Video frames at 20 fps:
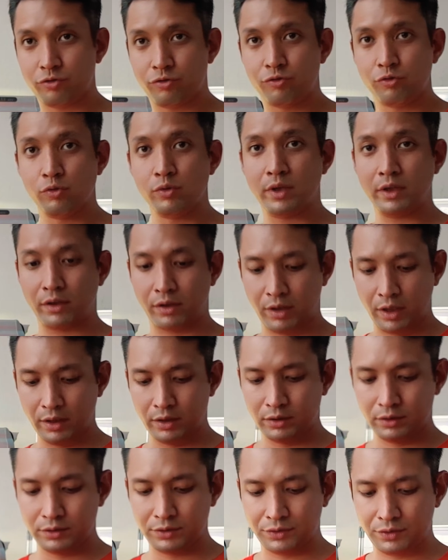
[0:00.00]
through the
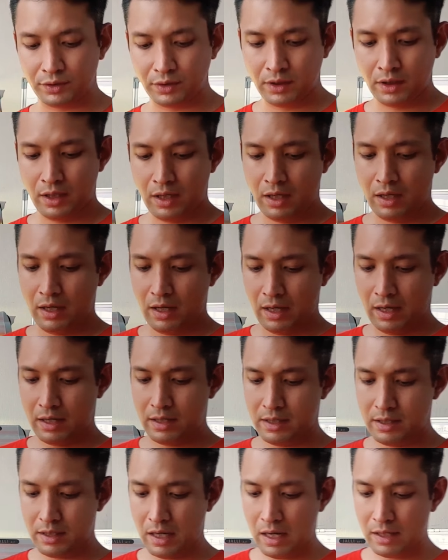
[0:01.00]
gills, and
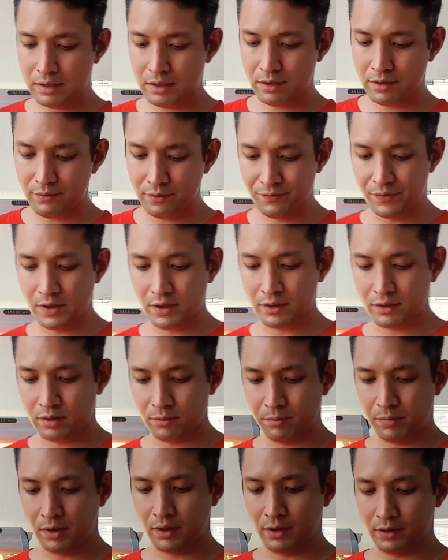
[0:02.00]
in the other
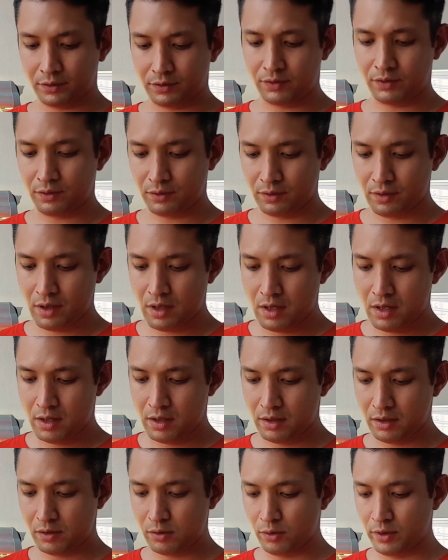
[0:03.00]
vertebrates,
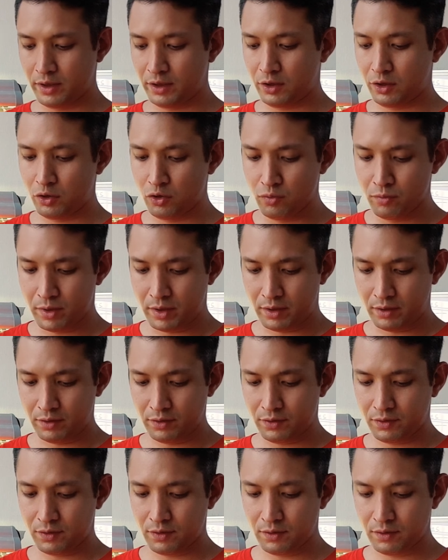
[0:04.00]
including
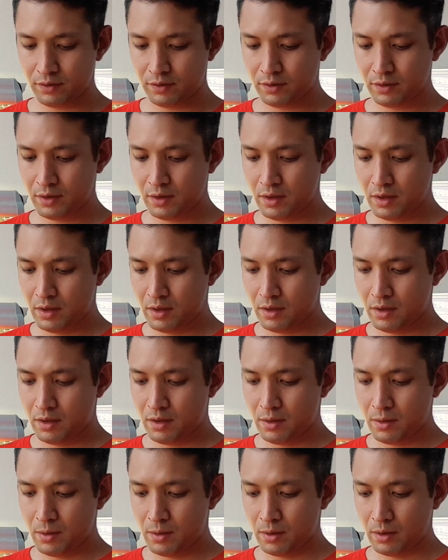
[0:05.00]
humans,
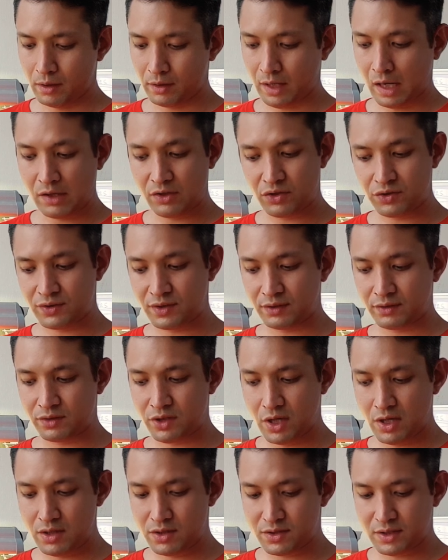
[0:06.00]
the gaseous
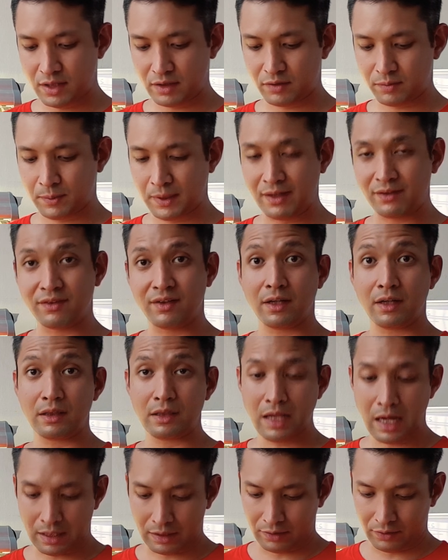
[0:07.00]
exchange takes place in the
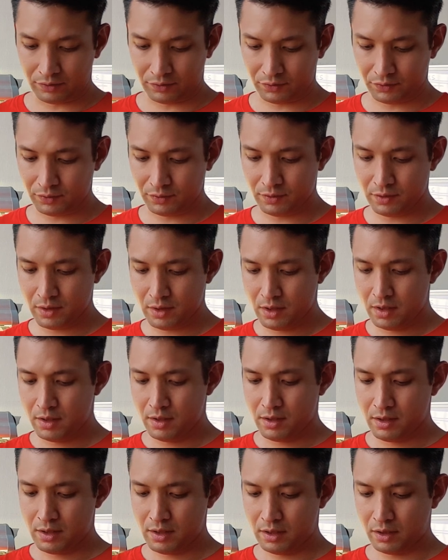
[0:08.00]
lungs.
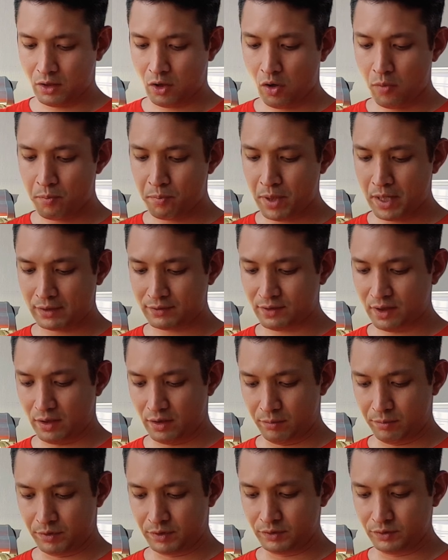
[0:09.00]
In complex
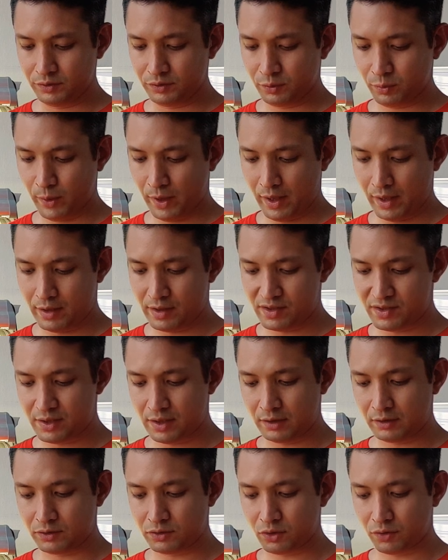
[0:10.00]
animals, where the
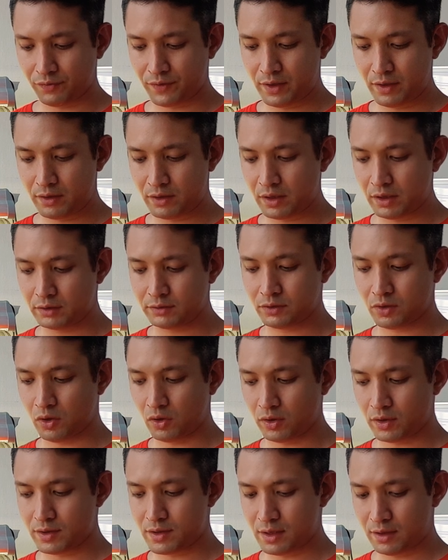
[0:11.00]
cells of internal
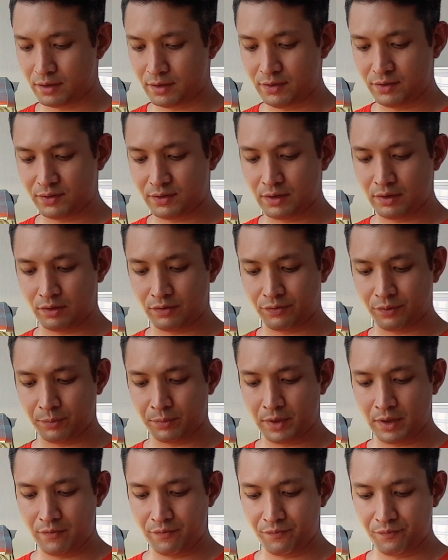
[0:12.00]
organs are distant from the